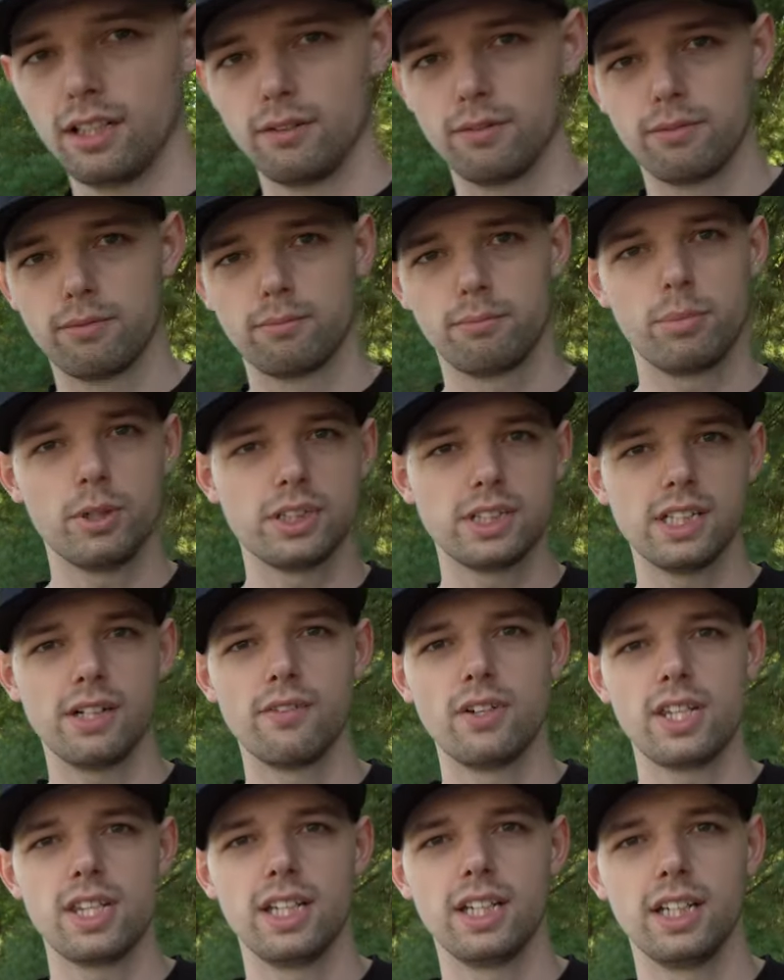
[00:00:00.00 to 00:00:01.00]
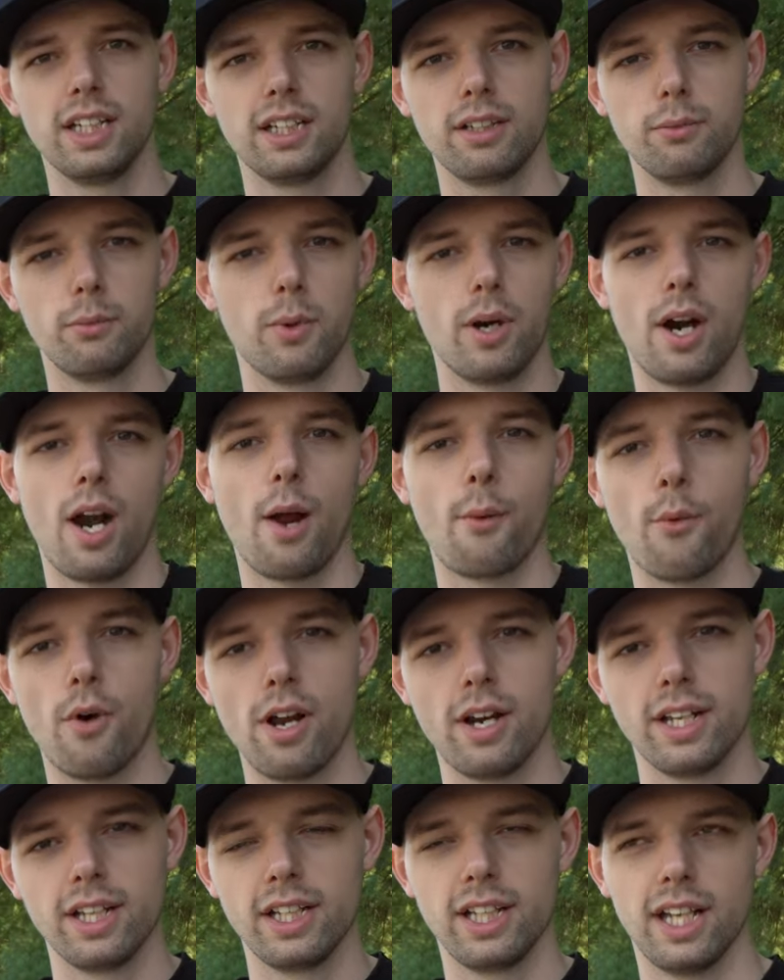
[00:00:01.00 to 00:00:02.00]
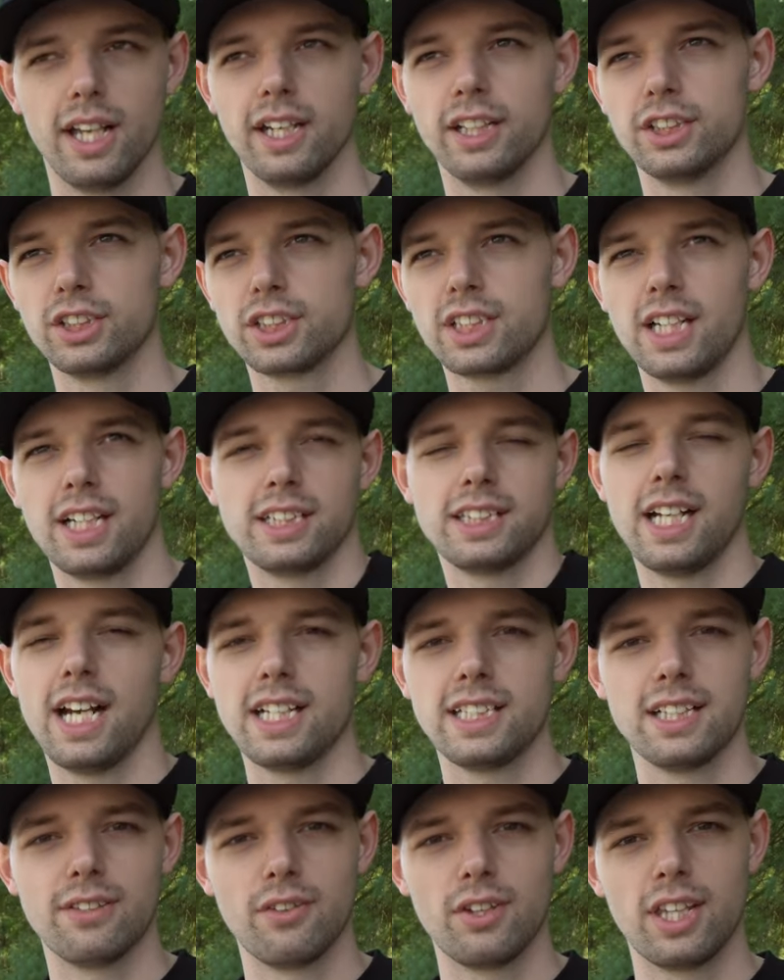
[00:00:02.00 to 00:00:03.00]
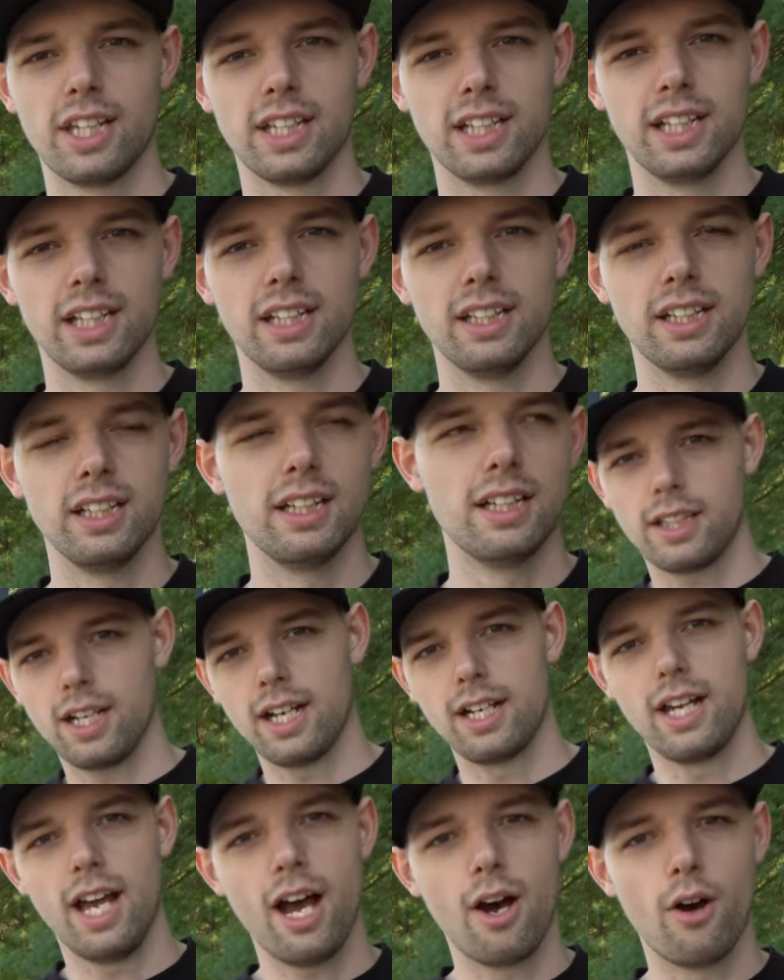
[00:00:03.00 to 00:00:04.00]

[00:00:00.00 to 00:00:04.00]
of puts everything where I want it and it just kind of ties everything in kind of